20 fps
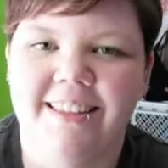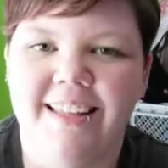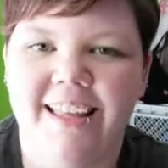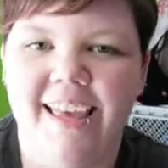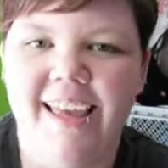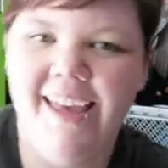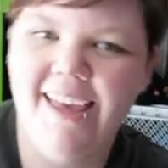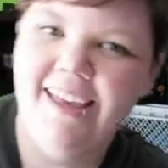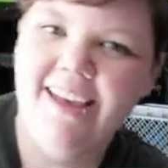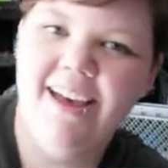
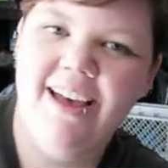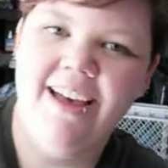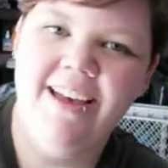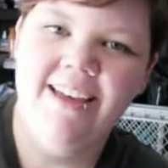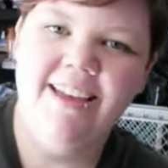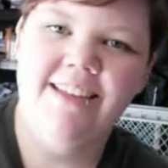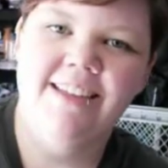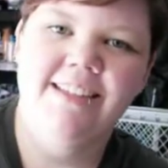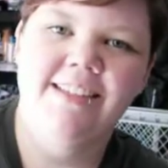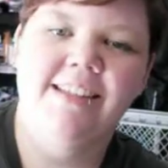Hey
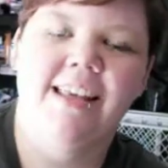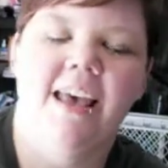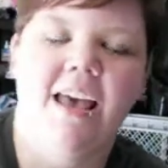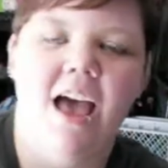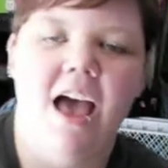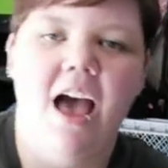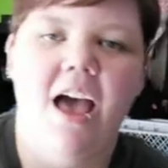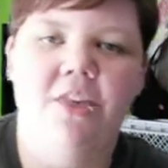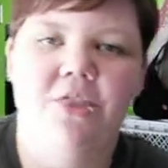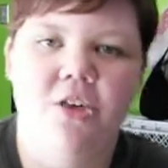guys,
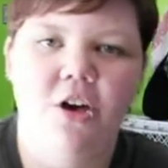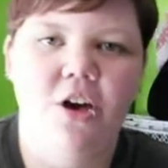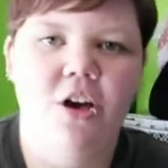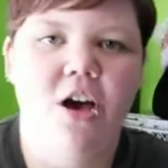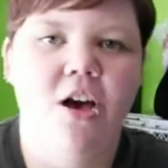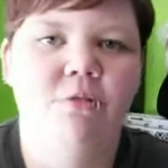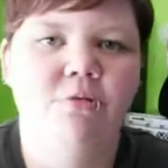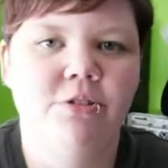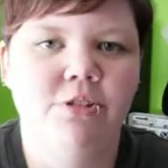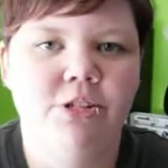I thought
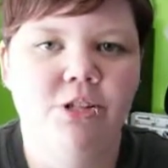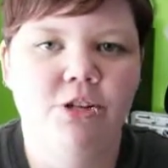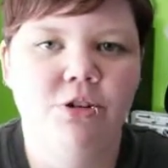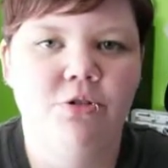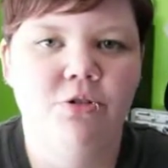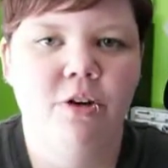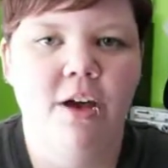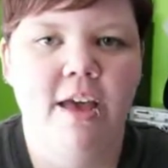I would do